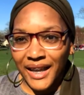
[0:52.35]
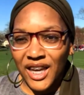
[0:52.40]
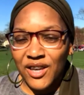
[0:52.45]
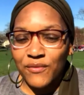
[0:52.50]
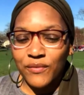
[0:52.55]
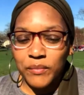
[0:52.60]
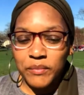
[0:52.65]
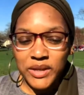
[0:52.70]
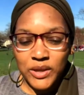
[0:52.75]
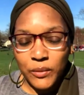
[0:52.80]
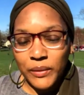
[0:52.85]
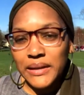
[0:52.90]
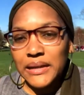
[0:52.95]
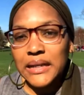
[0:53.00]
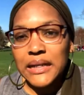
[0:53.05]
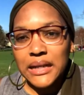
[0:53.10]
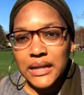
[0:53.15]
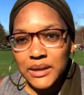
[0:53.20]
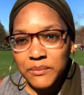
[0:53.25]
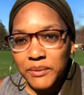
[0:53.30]
if I'm
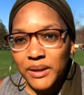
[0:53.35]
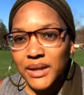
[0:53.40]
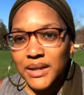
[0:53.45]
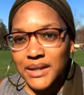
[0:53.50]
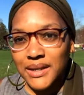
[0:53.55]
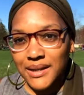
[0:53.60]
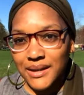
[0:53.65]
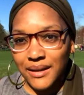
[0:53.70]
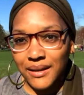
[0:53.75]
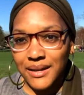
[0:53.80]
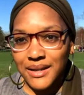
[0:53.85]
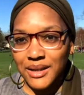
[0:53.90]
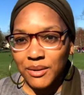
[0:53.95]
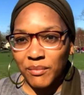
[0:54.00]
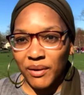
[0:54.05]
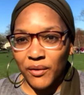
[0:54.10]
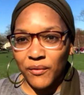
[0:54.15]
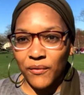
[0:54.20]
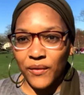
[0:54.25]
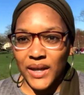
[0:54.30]
squinting, it's because the sun is in
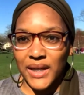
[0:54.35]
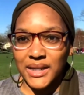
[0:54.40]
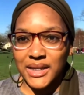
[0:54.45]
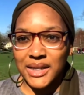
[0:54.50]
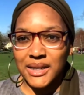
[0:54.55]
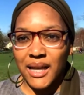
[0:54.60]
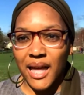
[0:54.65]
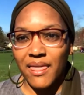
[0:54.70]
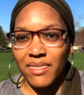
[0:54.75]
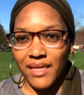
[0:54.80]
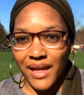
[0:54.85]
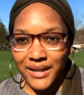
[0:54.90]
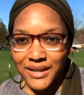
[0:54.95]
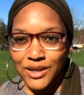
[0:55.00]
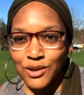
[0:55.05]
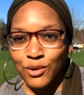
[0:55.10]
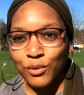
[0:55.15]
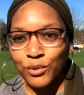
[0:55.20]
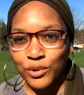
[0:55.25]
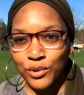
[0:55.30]
my face. And that's
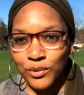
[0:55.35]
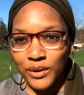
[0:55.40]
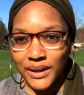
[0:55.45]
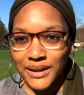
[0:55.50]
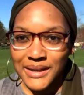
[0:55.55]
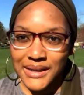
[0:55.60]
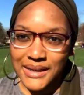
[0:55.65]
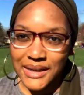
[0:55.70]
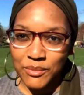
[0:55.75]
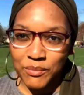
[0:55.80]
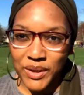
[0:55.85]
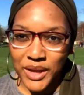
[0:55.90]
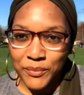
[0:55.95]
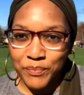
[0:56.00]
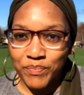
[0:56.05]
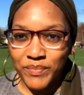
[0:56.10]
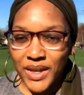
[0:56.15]
so you can see me.